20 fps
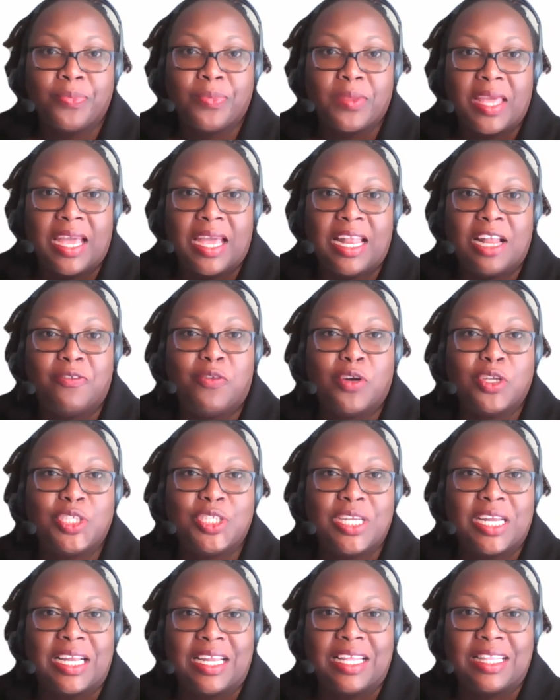And
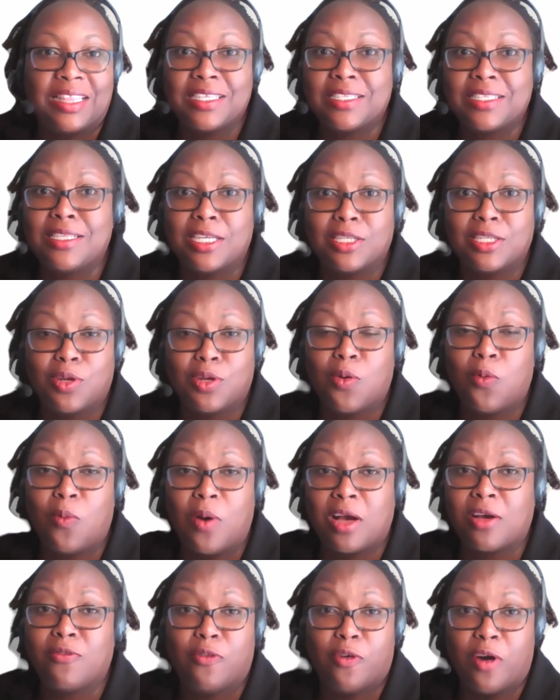unfortunately, this does not
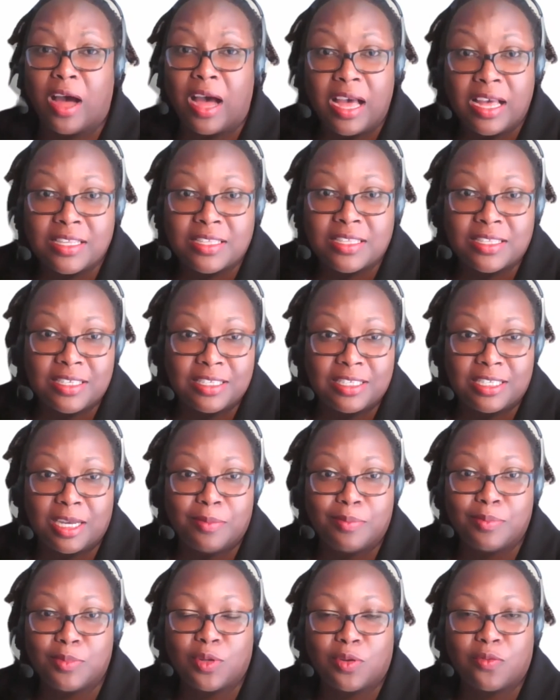work for us in
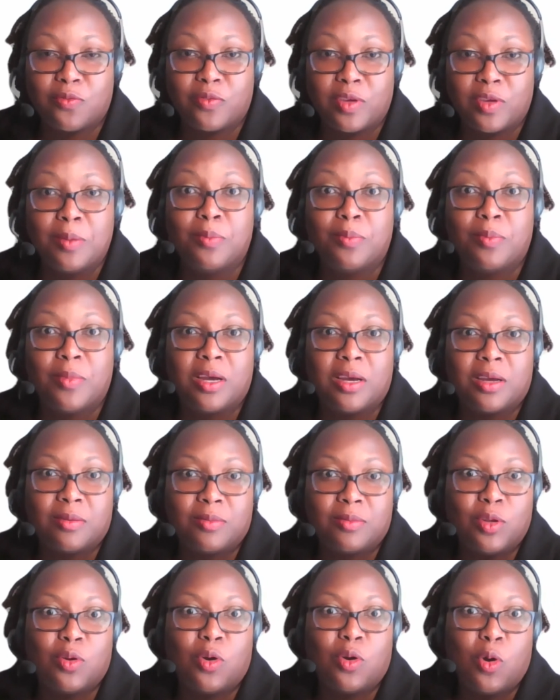terms of
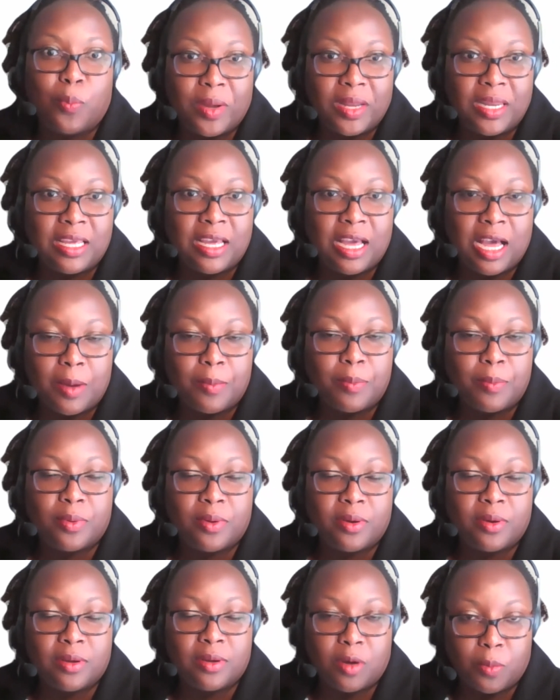opening up
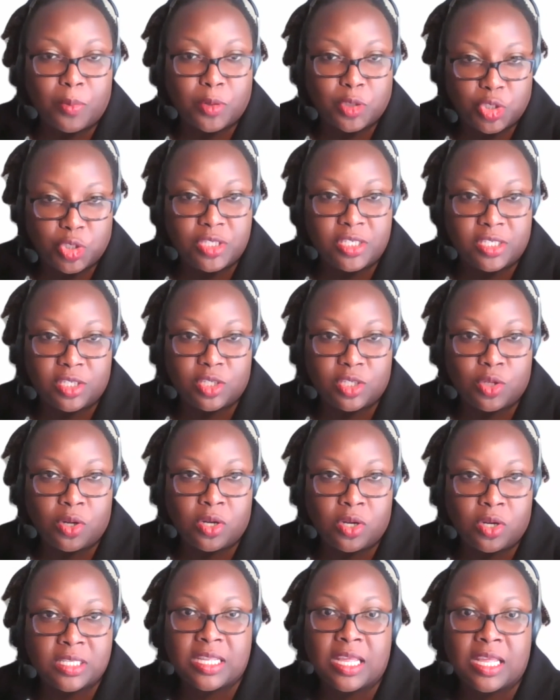opportunity
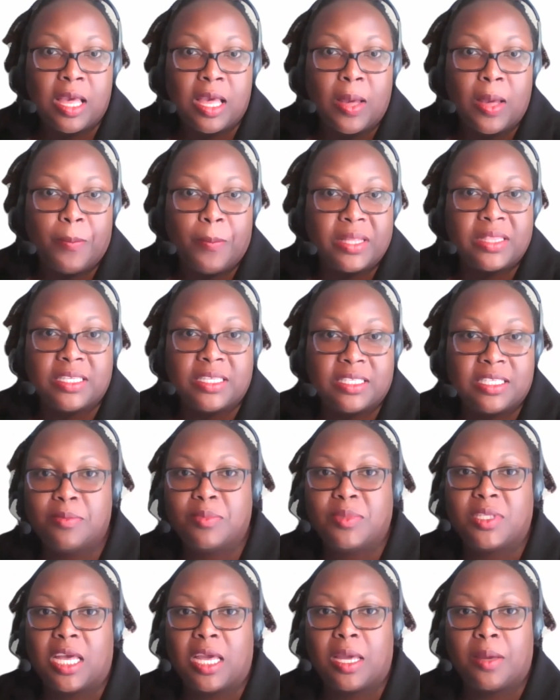doors. But at the same
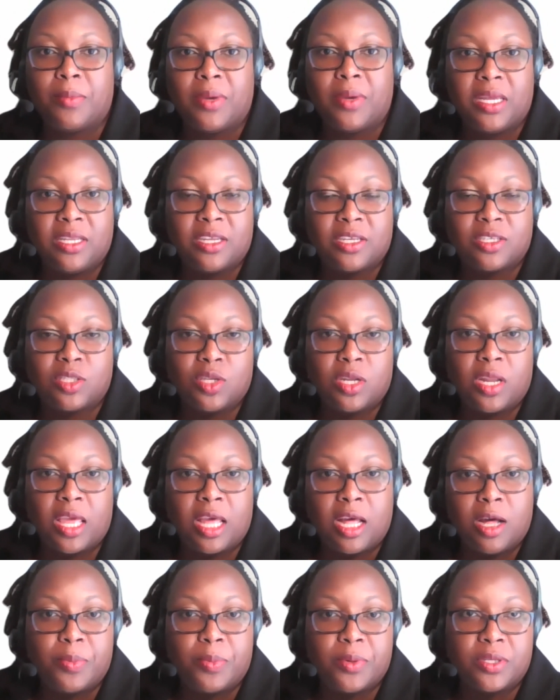time, it does not
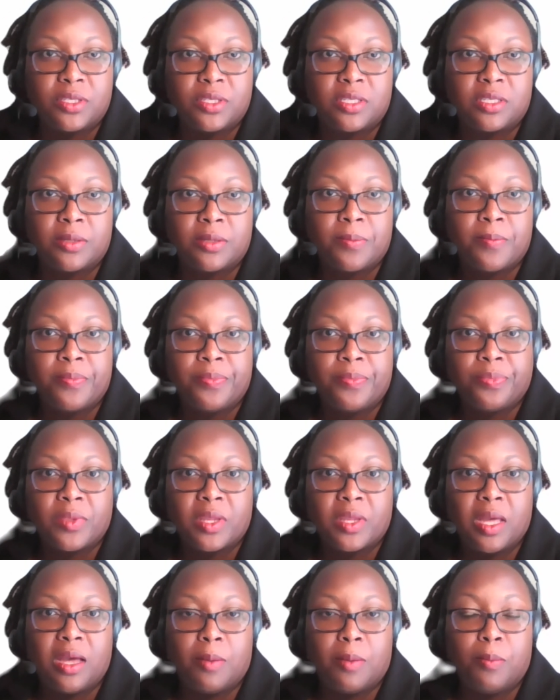help us
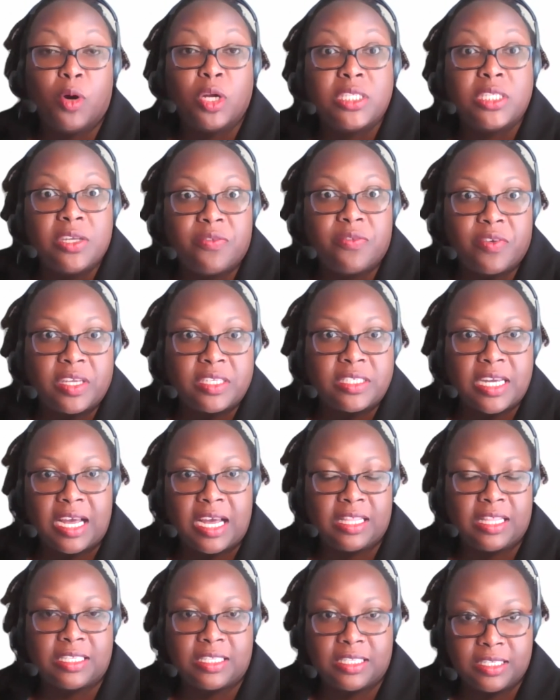motivate
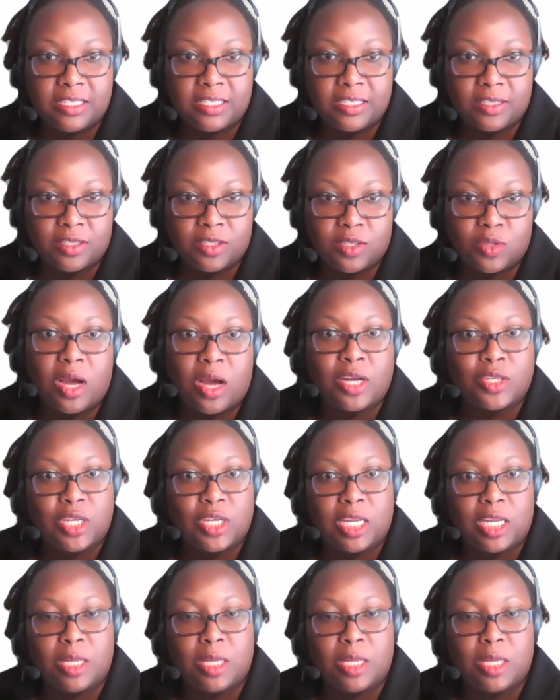other cities to actually